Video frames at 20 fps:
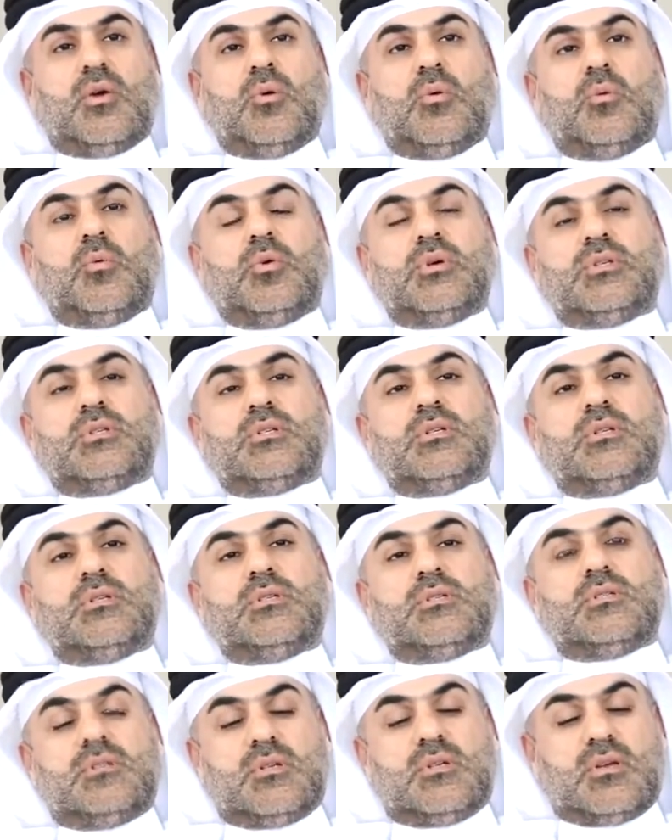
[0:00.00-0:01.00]
which
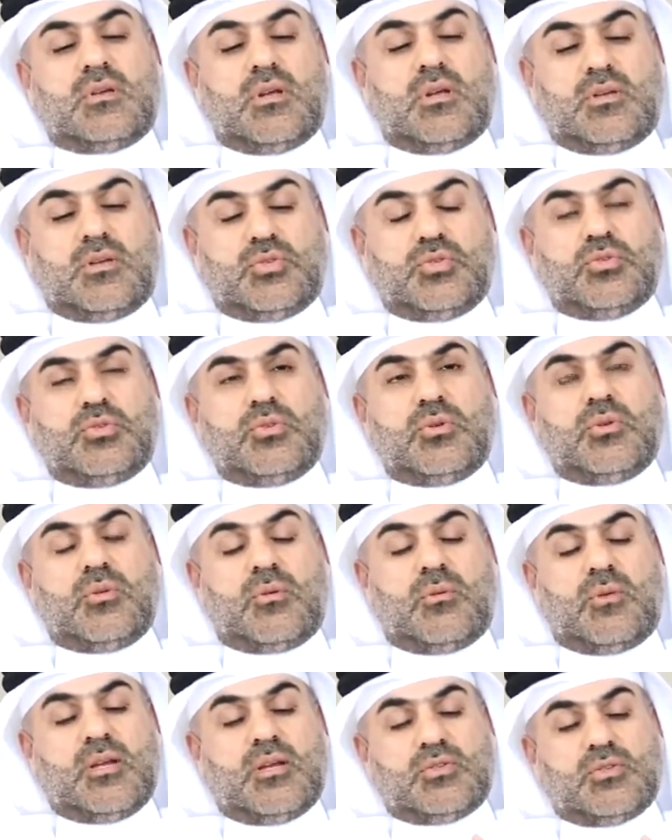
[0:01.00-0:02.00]
is
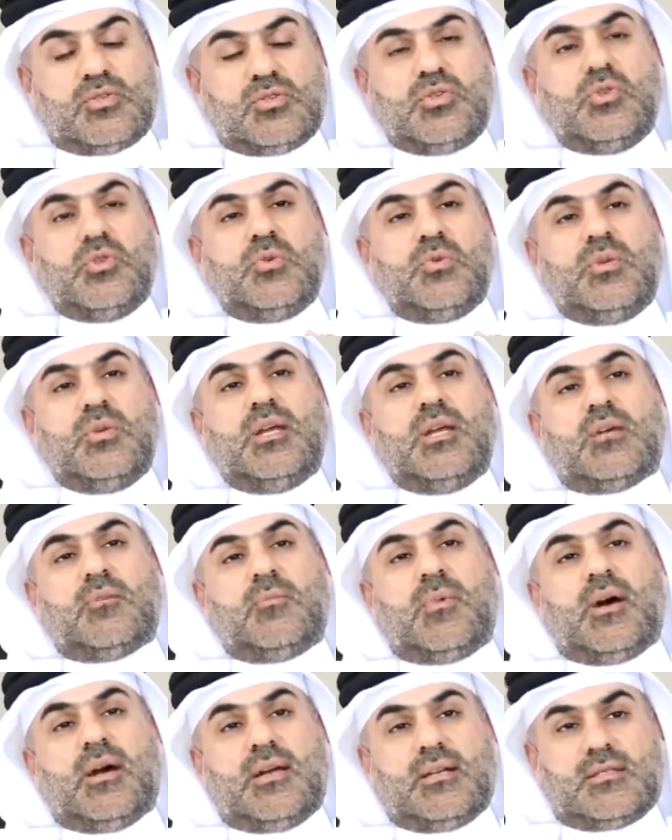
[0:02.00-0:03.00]
it's unique
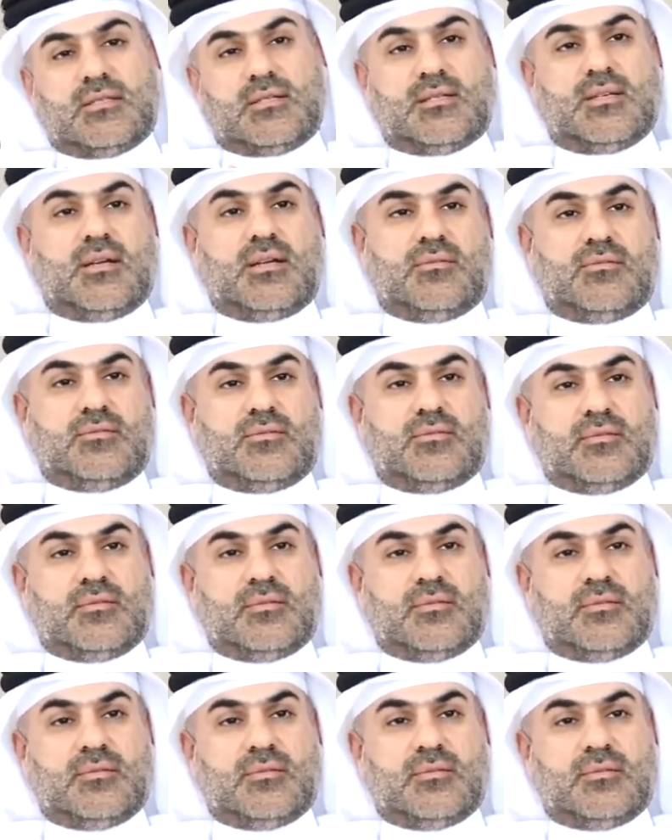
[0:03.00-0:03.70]
by itself.